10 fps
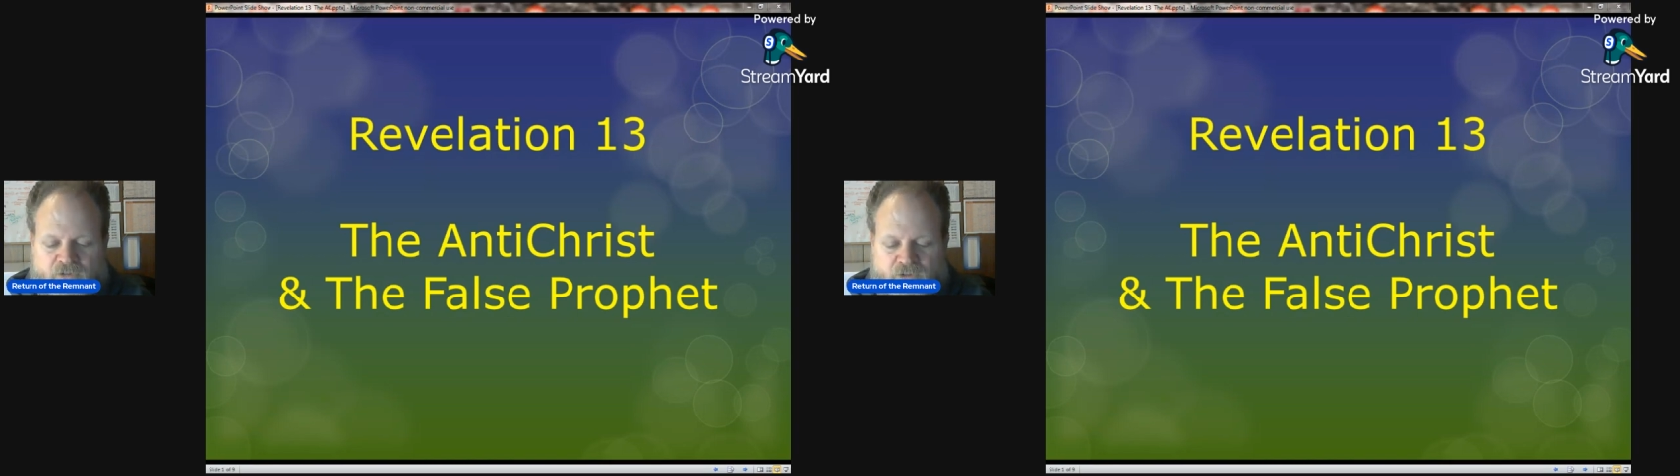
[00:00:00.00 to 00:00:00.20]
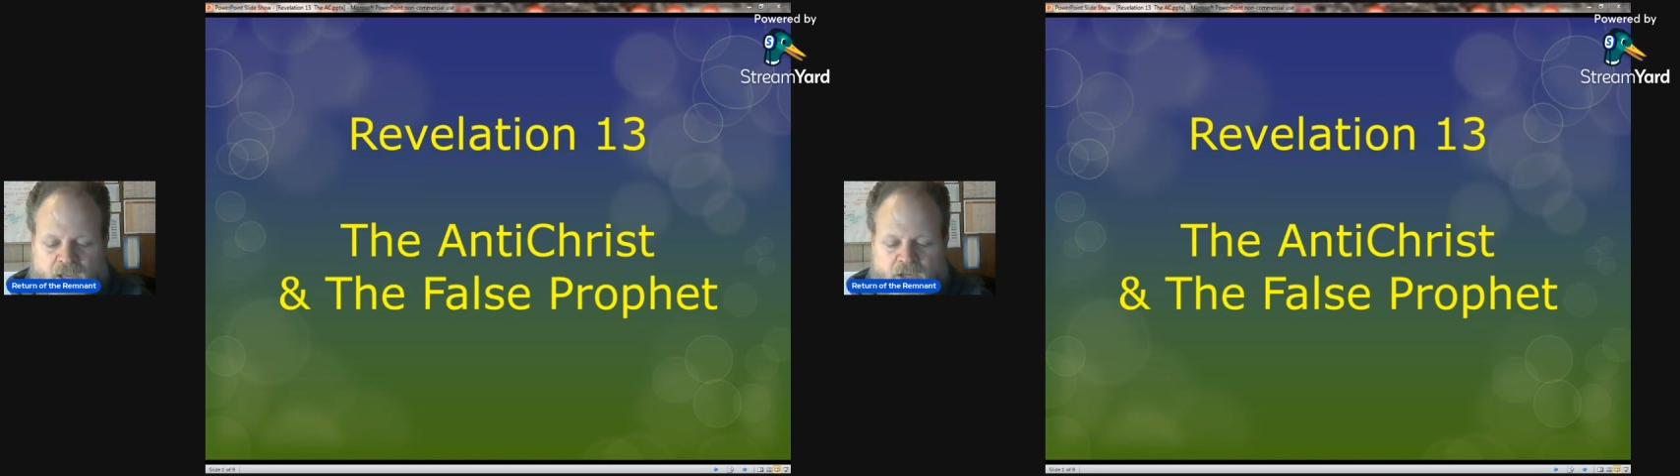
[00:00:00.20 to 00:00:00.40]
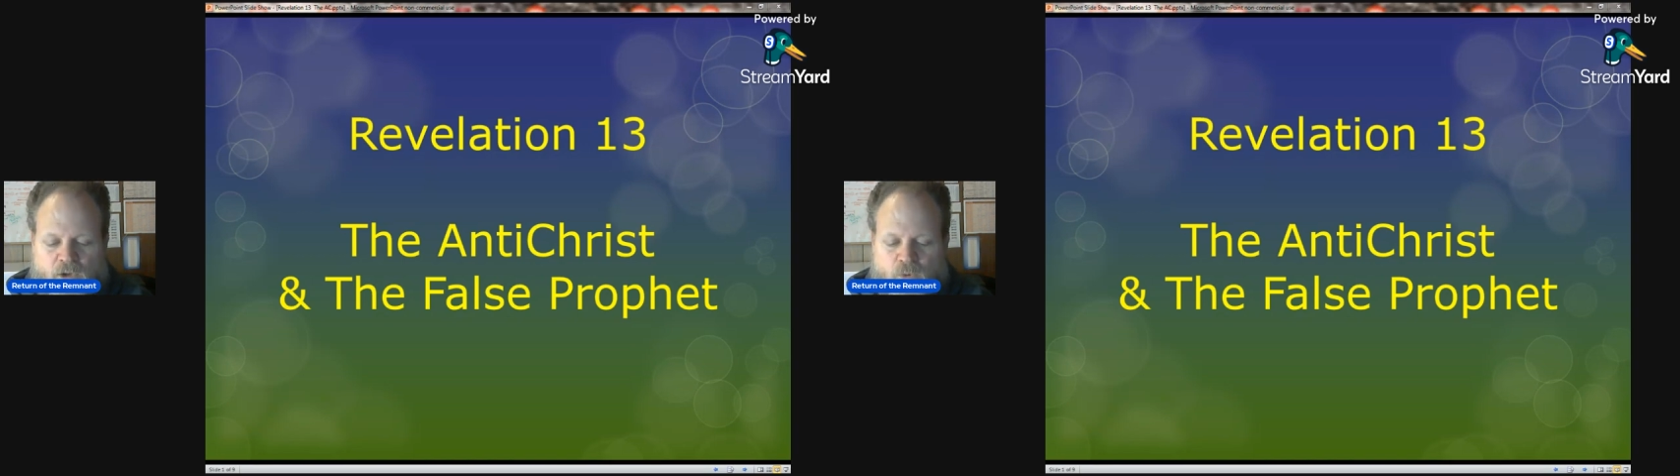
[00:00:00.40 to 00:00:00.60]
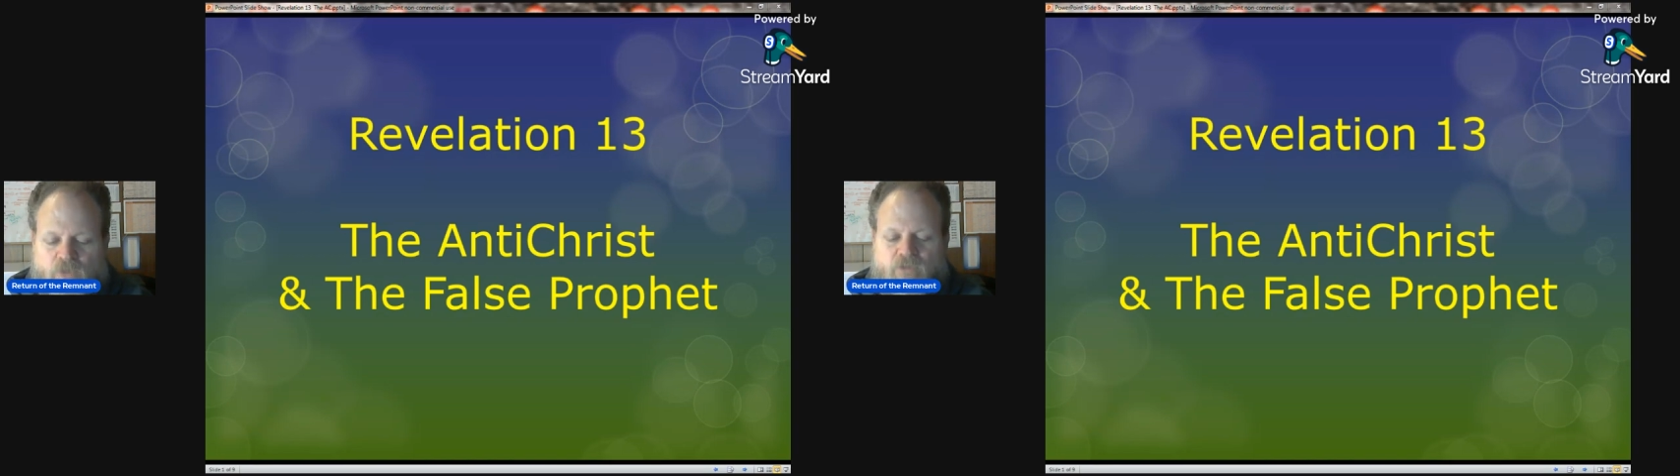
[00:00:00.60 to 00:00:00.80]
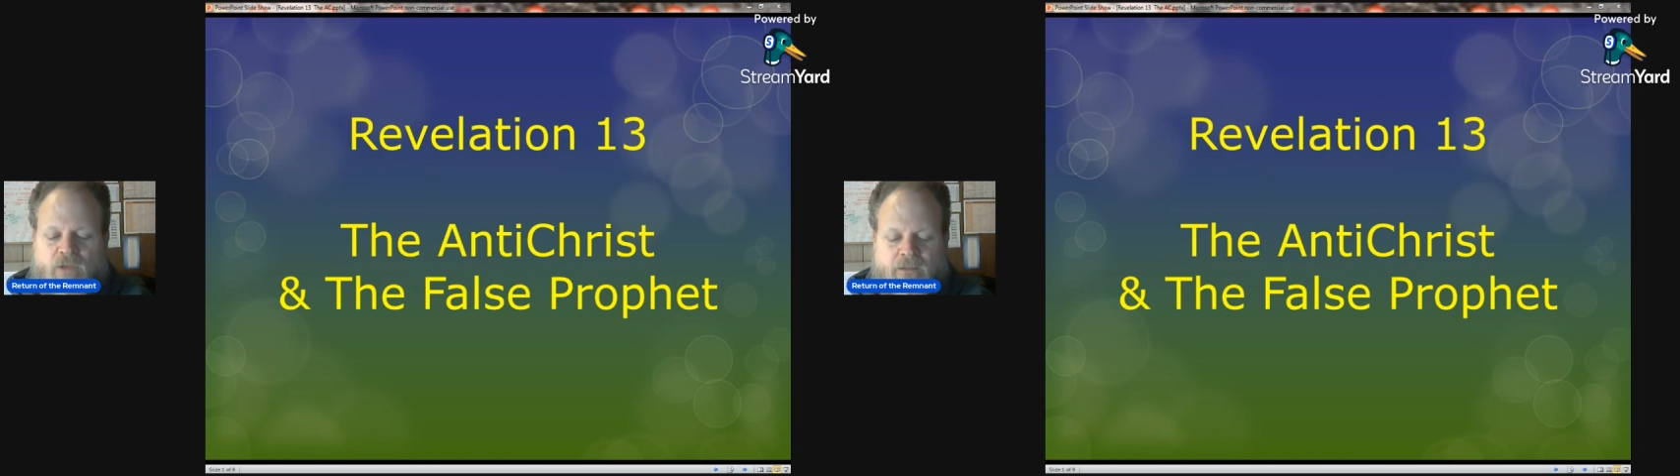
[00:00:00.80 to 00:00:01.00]
saying, who
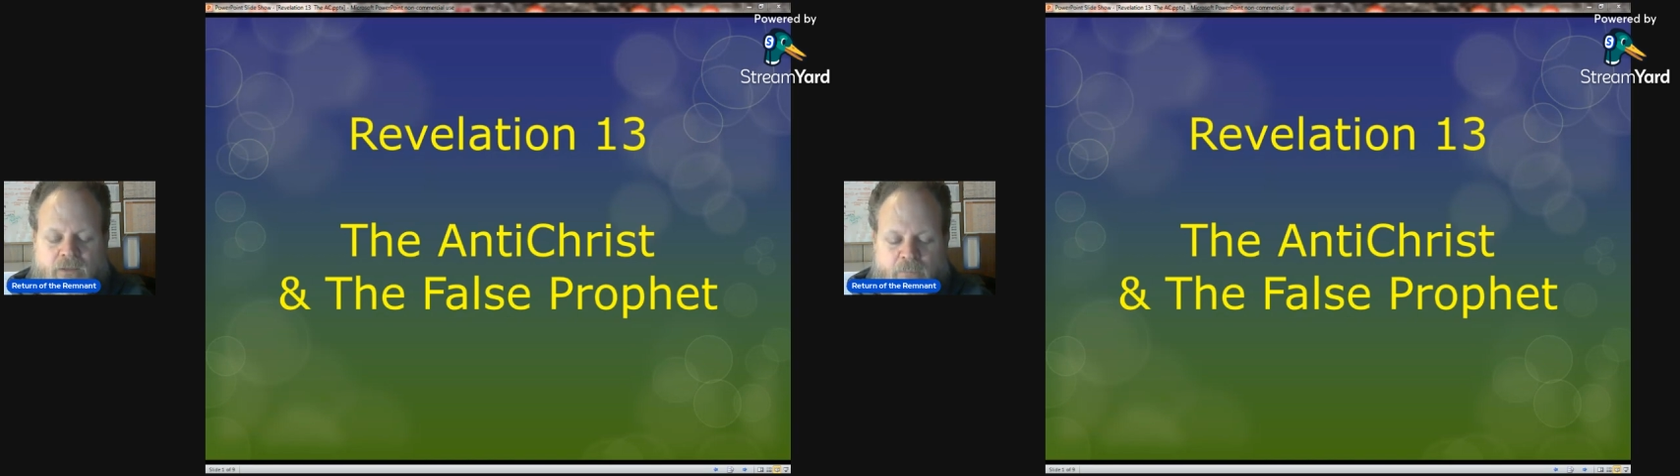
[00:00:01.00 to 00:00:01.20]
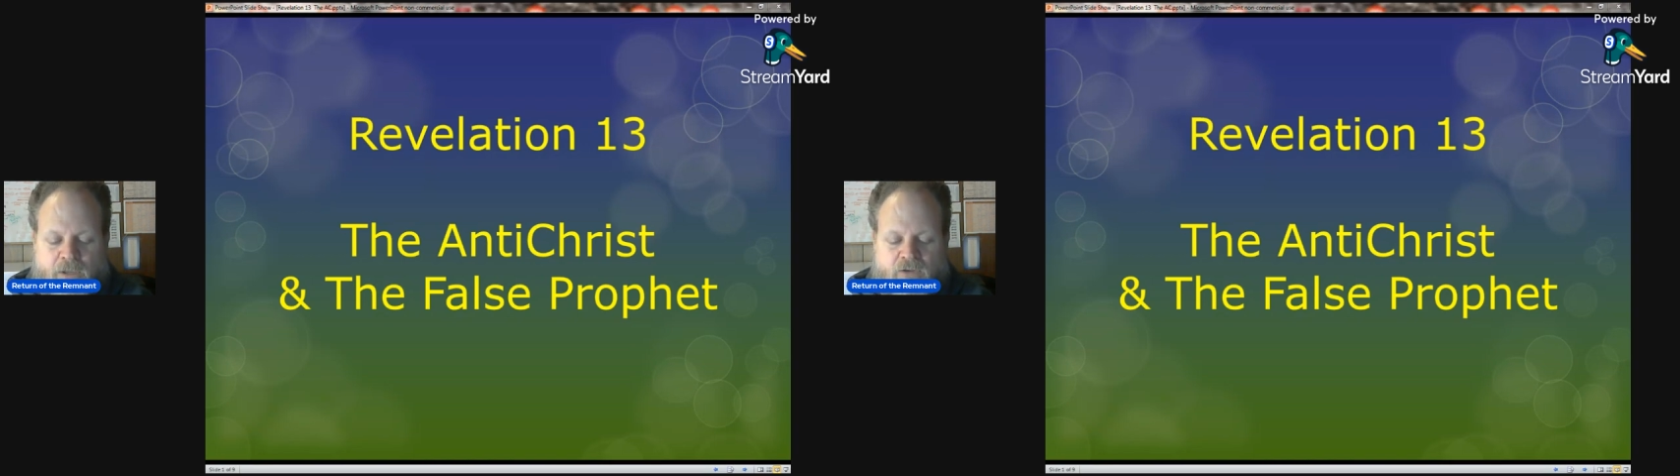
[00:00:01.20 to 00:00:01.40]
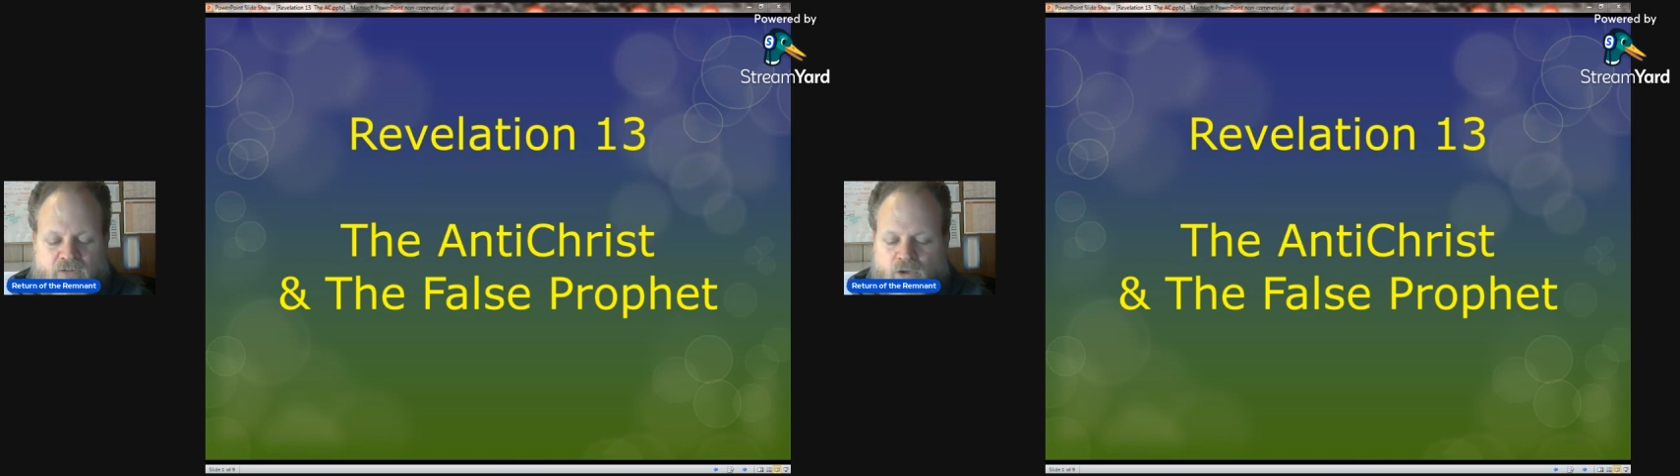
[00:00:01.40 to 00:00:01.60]
is like the beast,